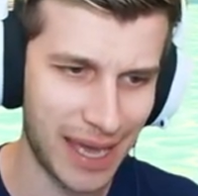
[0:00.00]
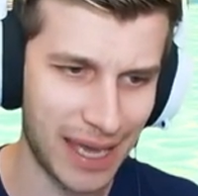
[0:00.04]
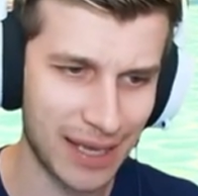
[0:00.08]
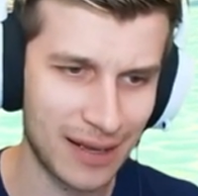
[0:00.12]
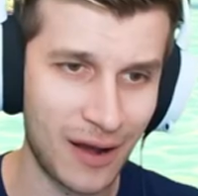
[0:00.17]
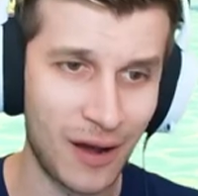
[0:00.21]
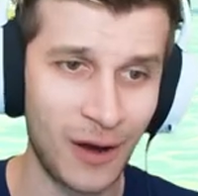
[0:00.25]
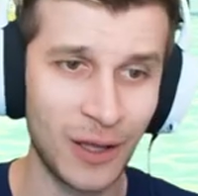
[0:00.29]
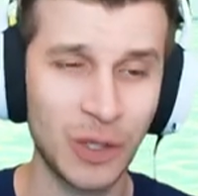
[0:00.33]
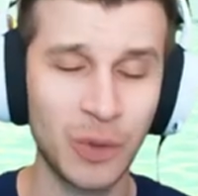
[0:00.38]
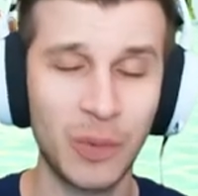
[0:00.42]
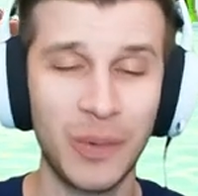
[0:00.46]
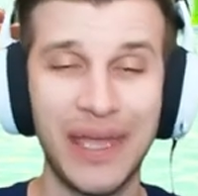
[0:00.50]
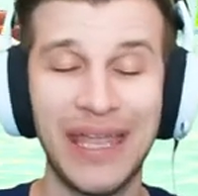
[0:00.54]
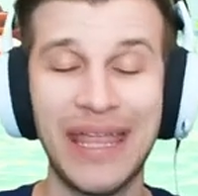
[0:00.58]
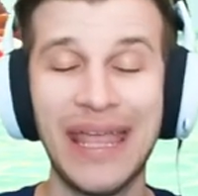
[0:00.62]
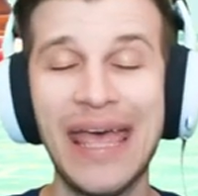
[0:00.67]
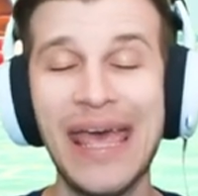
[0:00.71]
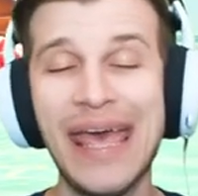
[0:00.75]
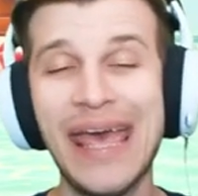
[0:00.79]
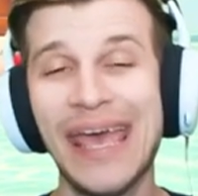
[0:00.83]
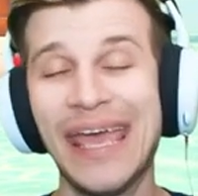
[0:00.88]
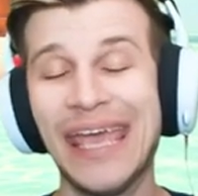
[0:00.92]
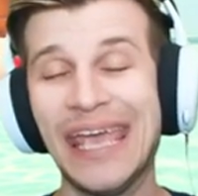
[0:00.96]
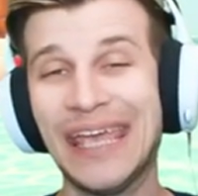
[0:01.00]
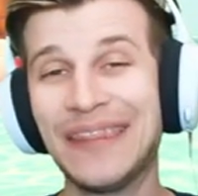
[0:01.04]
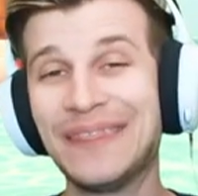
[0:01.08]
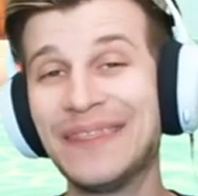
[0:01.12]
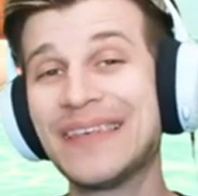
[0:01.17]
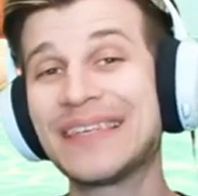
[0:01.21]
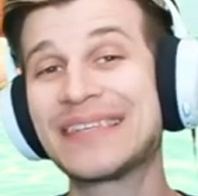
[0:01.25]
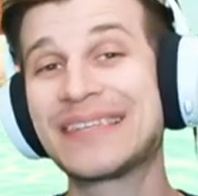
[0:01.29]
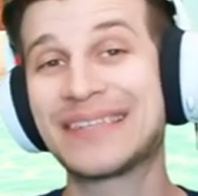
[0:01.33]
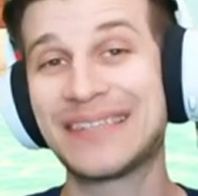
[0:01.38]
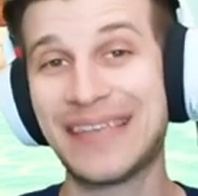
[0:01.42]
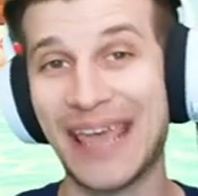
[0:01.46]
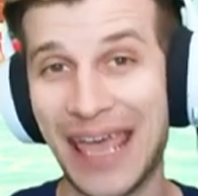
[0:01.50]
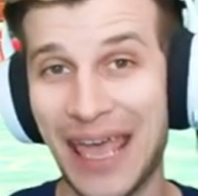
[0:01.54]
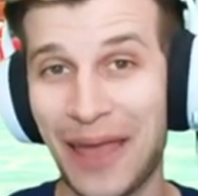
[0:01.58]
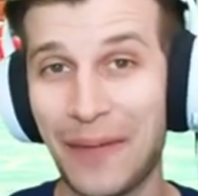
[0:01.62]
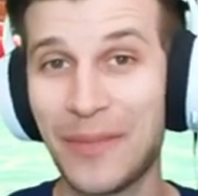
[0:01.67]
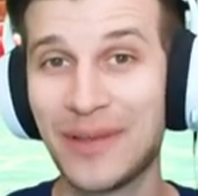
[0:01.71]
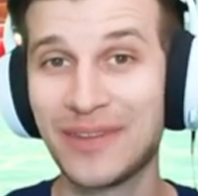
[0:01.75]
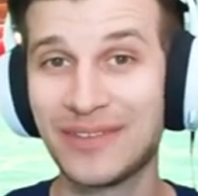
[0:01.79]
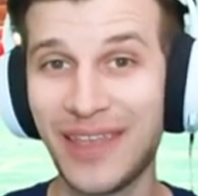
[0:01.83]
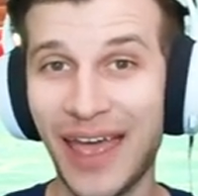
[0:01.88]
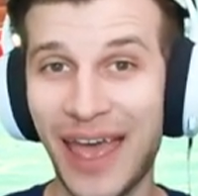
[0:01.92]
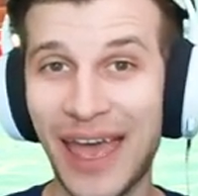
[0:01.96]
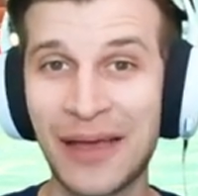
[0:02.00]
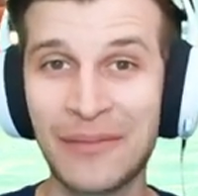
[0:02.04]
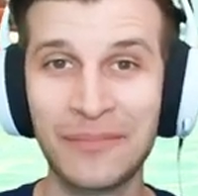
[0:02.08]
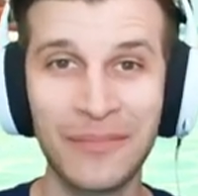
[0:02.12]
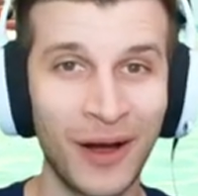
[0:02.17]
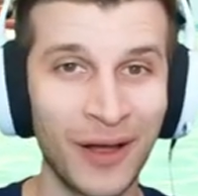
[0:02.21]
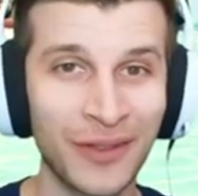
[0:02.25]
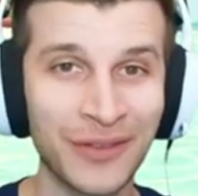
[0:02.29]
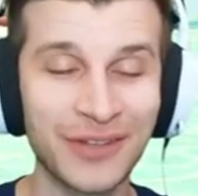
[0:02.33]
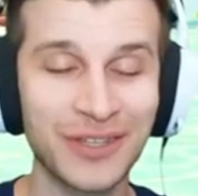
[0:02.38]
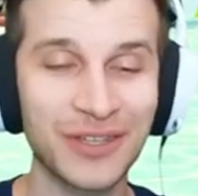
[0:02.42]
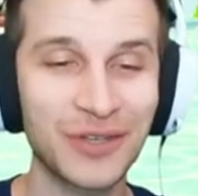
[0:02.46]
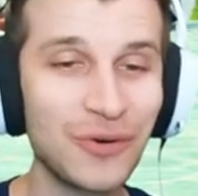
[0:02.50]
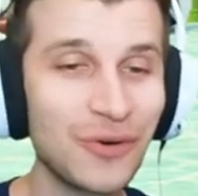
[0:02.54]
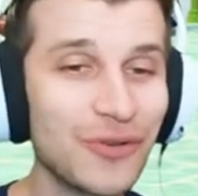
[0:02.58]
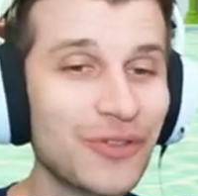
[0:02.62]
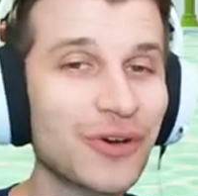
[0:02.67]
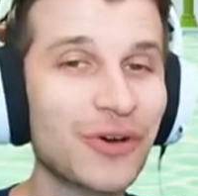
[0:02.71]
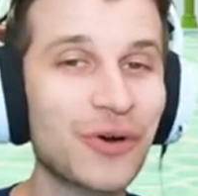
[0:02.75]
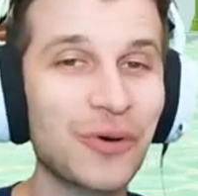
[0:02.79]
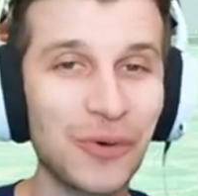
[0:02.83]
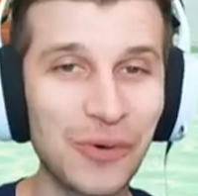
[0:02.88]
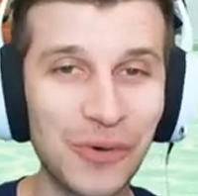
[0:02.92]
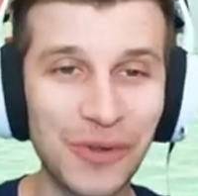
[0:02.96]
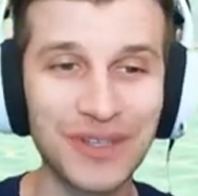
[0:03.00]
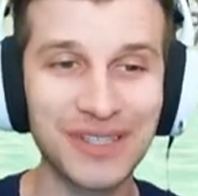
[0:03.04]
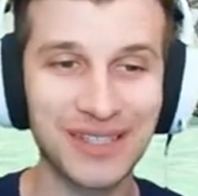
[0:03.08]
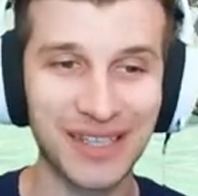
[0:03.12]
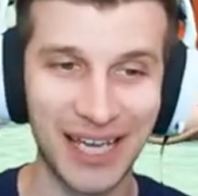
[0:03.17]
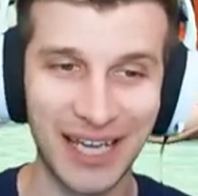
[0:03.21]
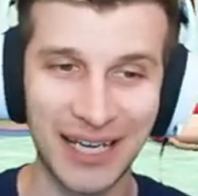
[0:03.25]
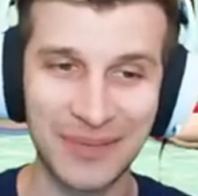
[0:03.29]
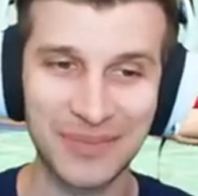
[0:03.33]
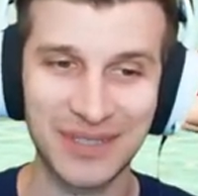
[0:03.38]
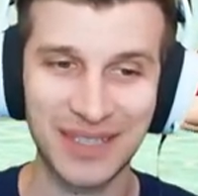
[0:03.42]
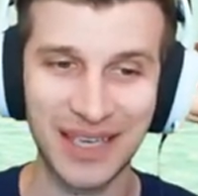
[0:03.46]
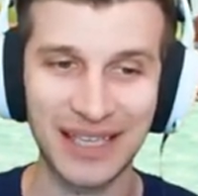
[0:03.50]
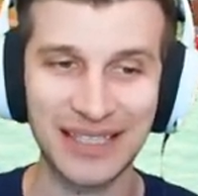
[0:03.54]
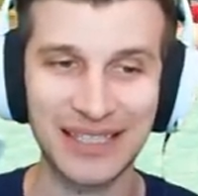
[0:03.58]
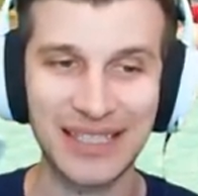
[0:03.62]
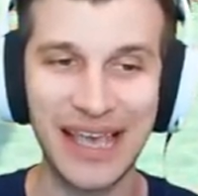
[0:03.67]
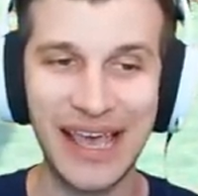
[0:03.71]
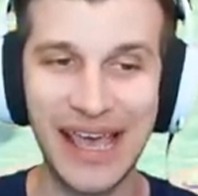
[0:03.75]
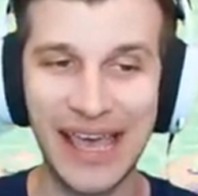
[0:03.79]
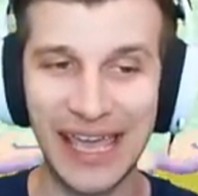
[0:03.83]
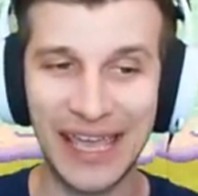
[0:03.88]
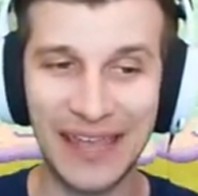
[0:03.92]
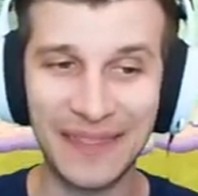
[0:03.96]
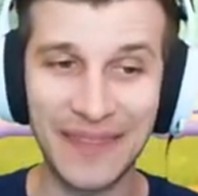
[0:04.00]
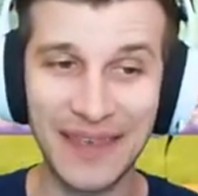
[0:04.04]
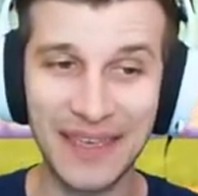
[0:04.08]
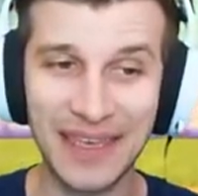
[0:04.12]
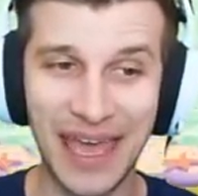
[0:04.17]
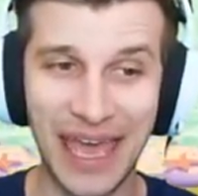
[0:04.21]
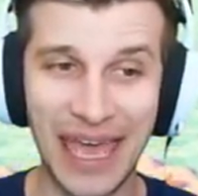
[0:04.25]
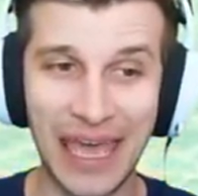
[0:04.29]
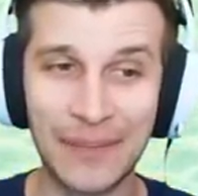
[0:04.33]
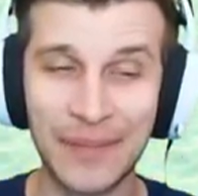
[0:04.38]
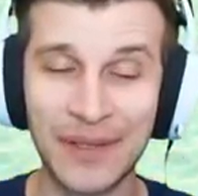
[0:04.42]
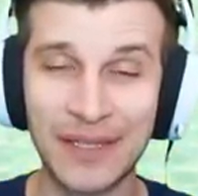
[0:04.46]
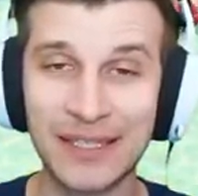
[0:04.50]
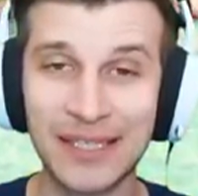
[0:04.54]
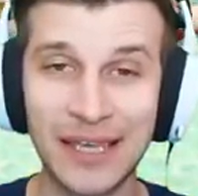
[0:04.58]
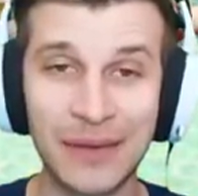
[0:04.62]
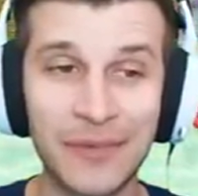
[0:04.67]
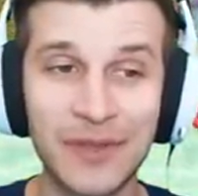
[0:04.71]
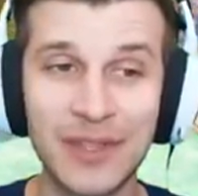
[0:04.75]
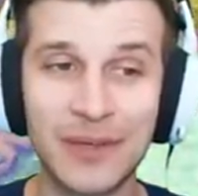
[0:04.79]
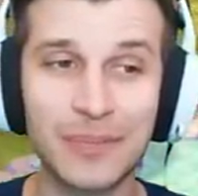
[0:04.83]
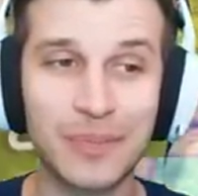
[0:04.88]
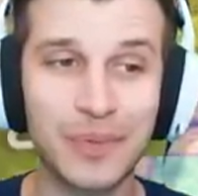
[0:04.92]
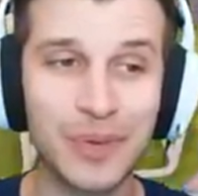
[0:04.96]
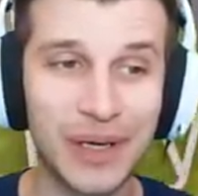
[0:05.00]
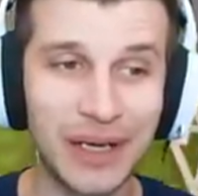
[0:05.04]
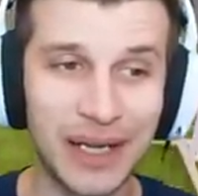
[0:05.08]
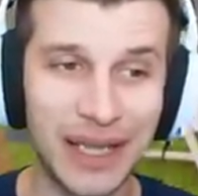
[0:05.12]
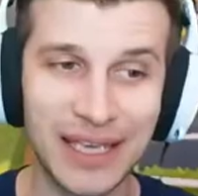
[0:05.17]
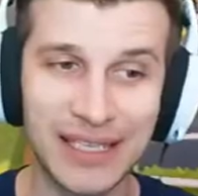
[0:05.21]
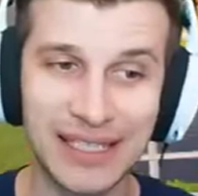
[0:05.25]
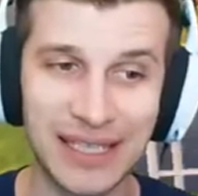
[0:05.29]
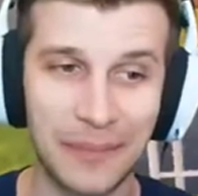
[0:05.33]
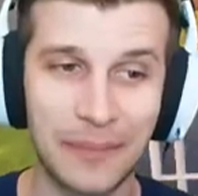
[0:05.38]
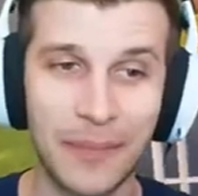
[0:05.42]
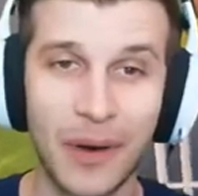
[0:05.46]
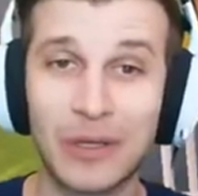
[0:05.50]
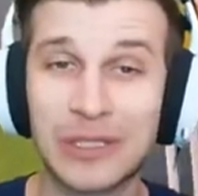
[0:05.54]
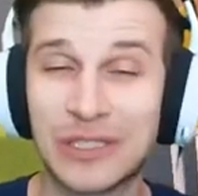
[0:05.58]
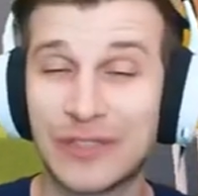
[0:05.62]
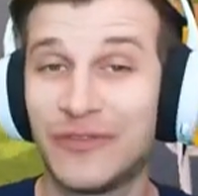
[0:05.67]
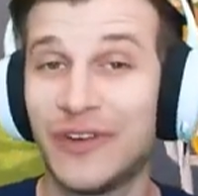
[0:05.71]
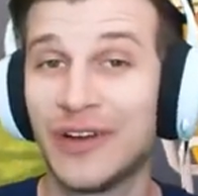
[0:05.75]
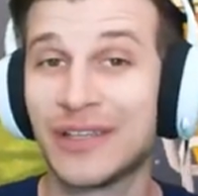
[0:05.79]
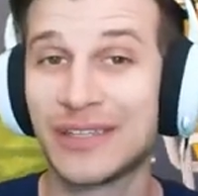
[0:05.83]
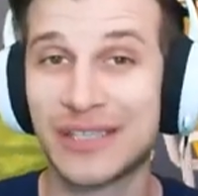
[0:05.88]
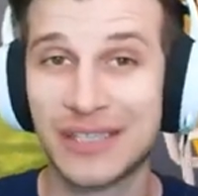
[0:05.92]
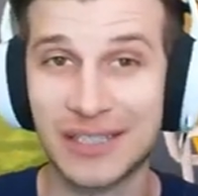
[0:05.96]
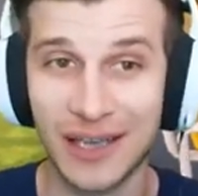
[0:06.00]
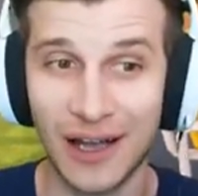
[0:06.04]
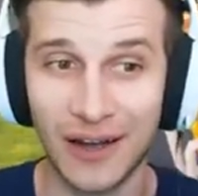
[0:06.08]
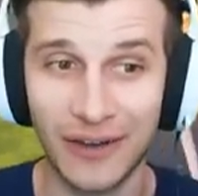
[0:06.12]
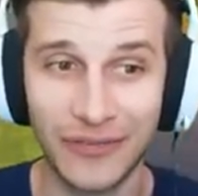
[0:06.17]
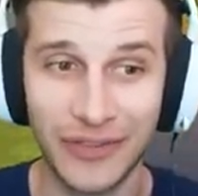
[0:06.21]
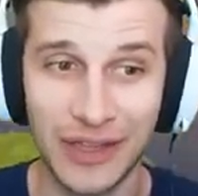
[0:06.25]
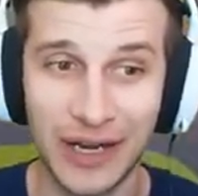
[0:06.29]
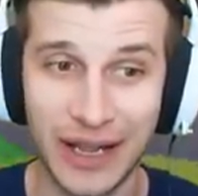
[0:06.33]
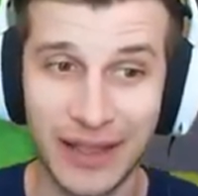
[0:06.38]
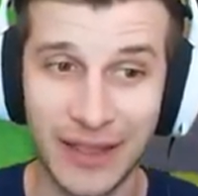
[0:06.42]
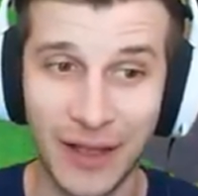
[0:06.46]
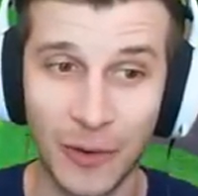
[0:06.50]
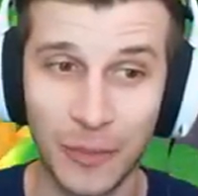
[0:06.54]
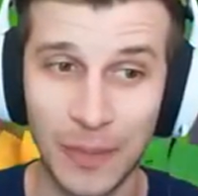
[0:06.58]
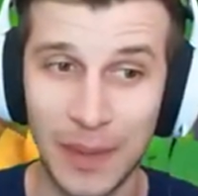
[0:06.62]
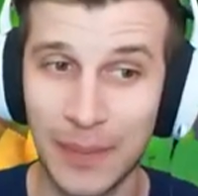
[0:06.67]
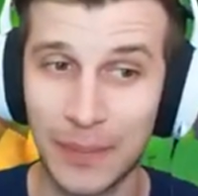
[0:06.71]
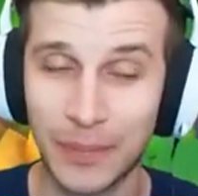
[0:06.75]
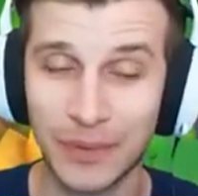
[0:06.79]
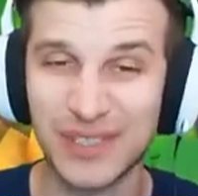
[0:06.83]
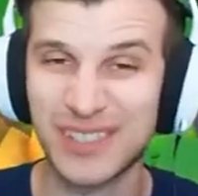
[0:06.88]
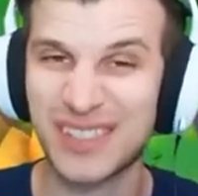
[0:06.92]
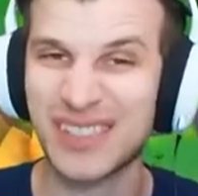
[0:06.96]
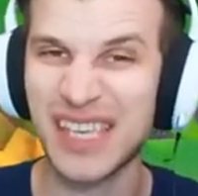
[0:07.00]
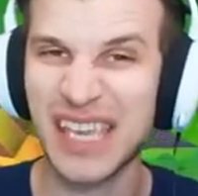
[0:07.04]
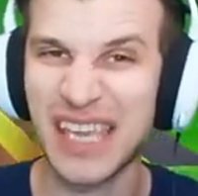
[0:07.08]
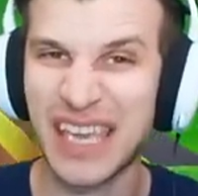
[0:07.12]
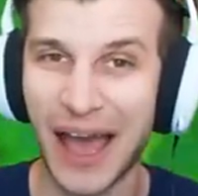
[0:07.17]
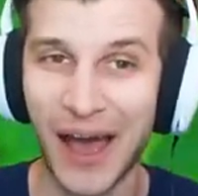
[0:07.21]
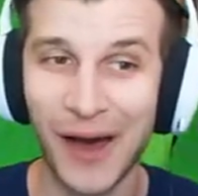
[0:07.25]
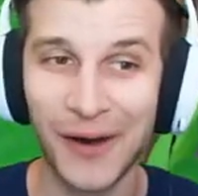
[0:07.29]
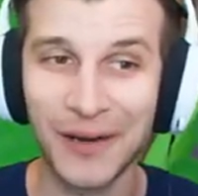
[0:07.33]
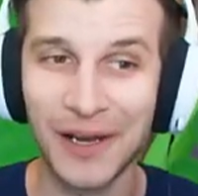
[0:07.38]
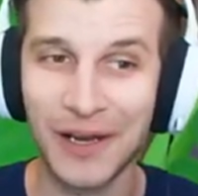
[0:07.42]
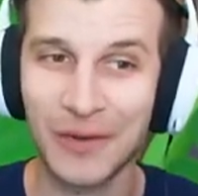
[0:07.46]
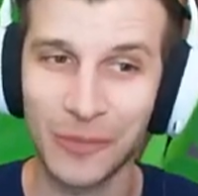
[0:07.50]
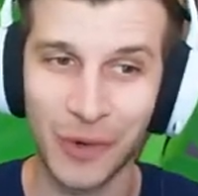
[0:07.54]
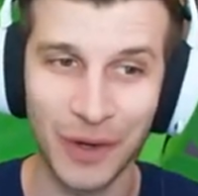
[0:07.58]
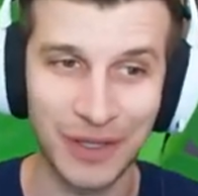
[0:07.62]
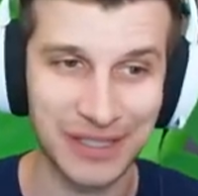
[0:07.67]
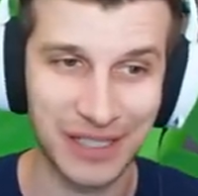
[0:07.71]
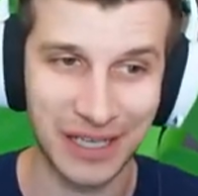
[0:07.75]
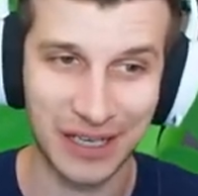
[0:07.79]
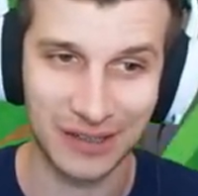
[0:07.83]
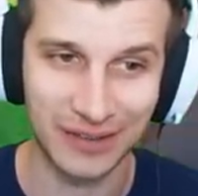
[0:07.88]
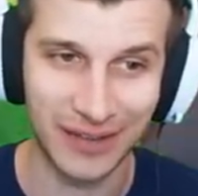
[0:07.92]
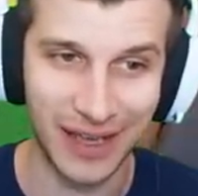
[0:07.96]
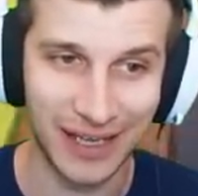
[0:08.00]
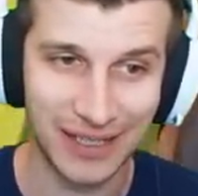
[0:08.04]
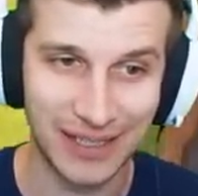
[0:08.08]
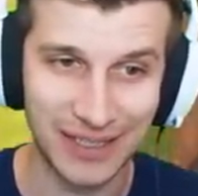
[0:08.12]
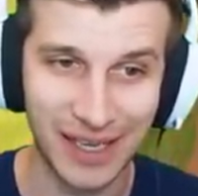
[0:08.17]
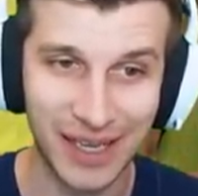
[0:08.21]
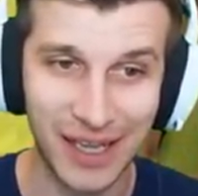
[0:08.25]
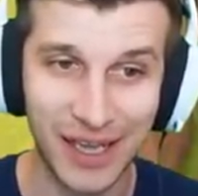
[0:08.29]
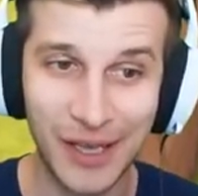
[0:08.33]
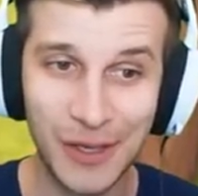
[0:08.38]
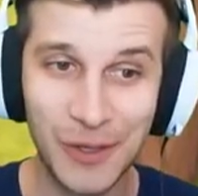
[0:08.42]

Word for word: and Halloween in the same dang month. Two of the coolest item sets in the game and some of the prettiest and most fun stuff that I know people seek out and want to collect.